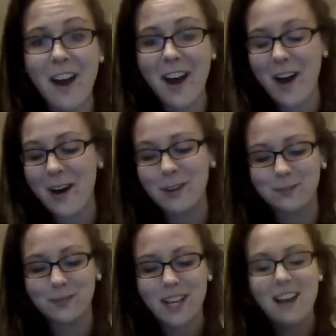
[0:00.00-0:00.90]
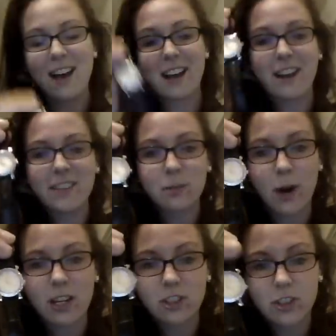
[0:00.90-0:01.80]
I got this
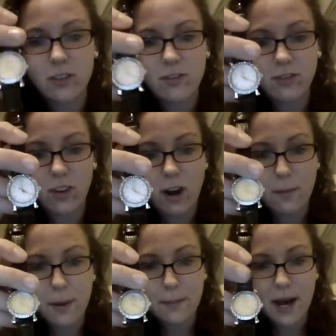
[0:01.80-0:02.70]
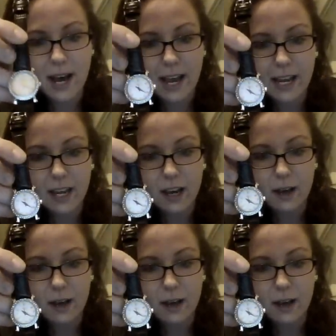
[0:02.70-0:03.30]
watch from my